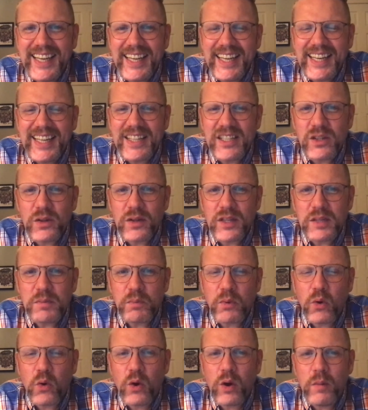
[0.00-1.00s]
And so this
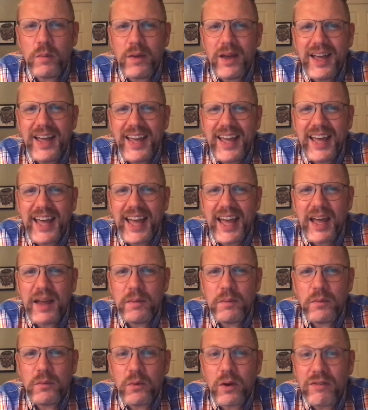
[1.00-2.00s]
poem
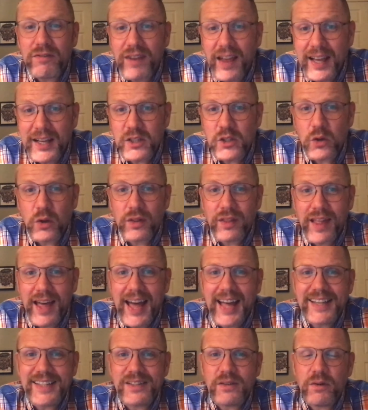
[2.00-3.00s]
reflects on
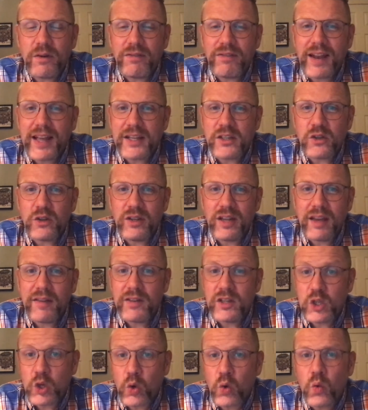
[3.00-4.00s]
that, reflects on
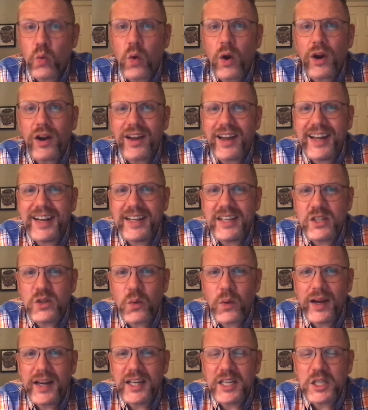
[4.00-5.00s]
David's own work, and is
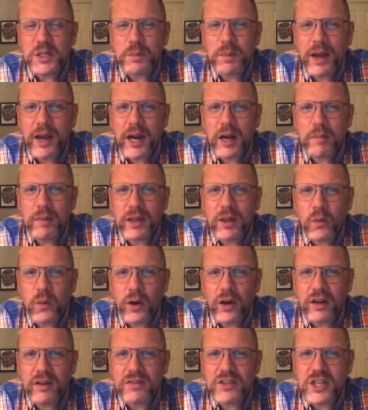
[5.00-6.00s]
quite inspired by the
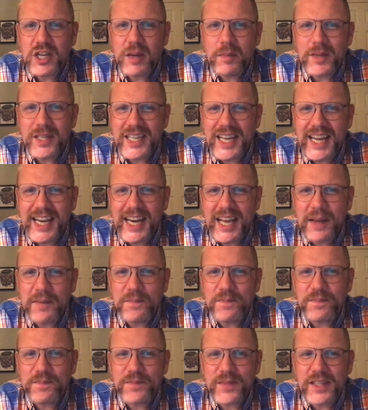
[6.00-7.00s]
work of Seamus Heaney.
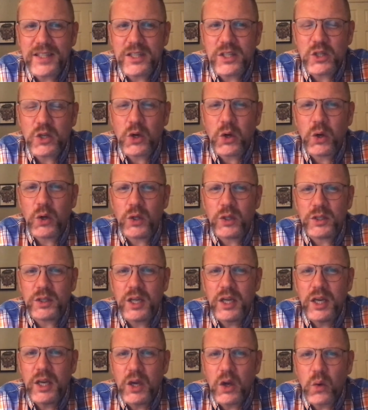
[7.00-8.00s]
This is called
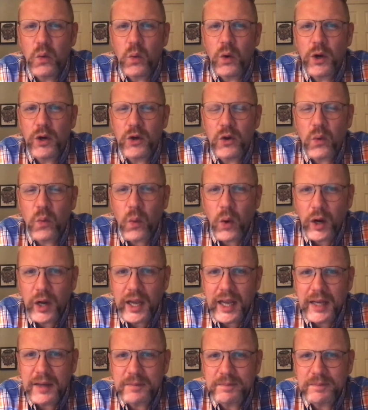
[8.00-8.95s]
Word Working.